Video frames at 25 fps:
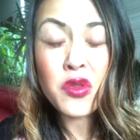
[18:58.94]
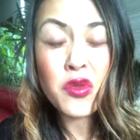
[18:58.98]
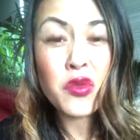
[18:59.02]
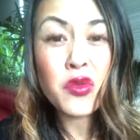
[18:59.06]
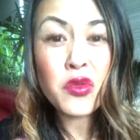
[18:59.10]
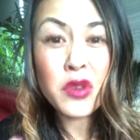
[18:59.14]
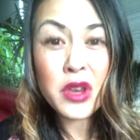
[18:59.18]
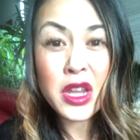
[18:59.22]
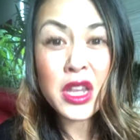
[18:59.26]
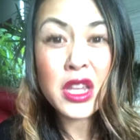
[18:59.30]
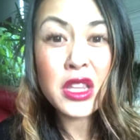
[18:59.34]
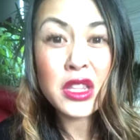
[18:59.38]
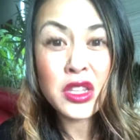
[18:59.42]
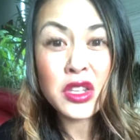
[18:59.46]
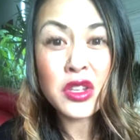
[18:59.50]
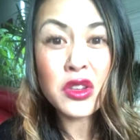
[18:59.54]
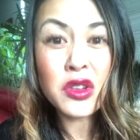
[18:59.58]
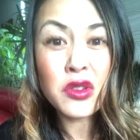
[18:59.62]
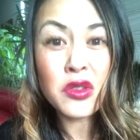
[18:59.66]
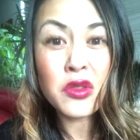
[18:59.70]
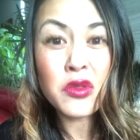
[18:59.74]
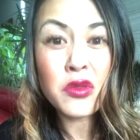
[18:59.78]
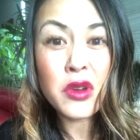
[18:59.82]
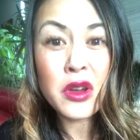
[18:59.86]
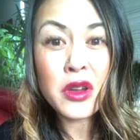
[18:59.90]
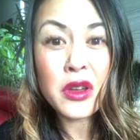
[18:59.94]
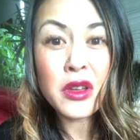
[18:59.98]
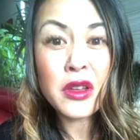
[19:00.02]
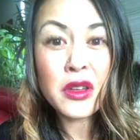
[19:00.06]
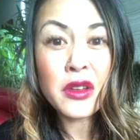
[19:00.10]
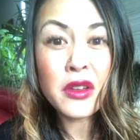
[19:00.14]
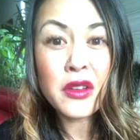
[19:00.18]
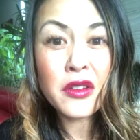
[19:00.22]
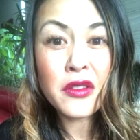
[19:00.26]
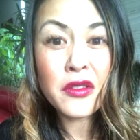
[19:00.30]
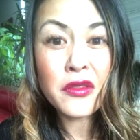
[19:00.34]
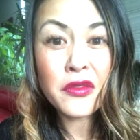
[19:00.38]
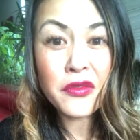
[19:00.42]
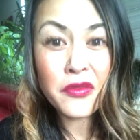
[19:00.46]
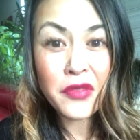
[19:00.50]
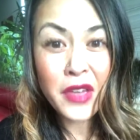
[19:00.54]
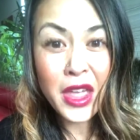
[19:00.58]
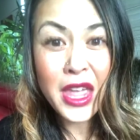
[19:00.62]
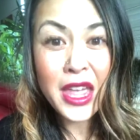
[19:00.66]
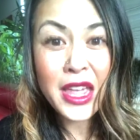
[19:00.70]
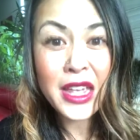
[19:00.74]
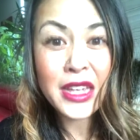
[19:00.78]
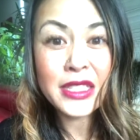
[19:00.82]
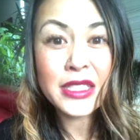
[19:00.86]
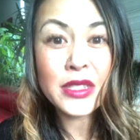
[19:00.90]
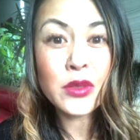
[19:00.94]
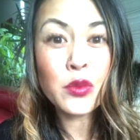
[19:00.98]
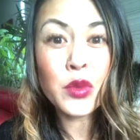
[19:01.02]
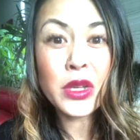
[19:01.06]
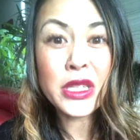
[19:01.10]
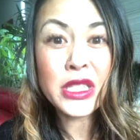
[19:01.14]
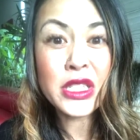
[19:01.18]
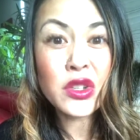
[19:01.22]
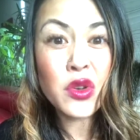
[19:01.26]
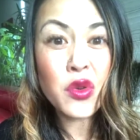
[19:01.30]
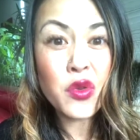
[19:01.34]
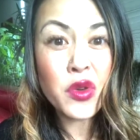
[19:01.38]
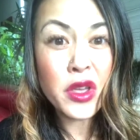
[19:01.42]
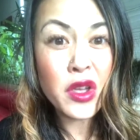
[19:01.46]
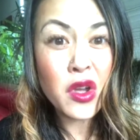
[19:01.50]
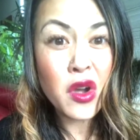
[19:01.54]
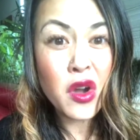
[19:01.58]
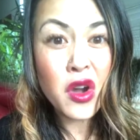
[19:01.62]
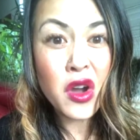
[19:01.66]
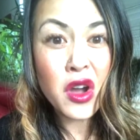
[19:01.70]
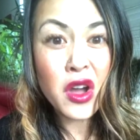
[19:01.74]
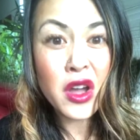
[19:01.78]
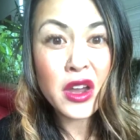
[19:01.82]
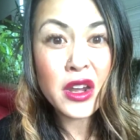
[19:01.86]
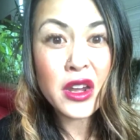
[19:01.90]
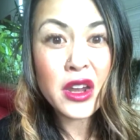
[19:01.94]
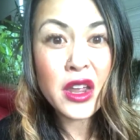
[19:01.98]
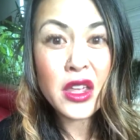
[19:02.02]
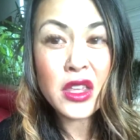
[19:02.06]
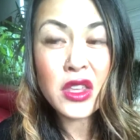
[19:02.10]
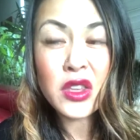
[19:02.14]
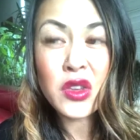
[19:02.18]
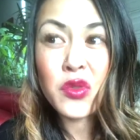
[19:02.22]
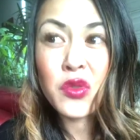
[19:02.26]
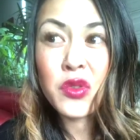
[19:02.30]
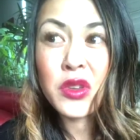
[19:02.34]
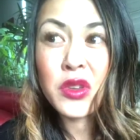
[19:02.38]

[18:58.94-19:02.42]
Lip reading: need to face what's going on. You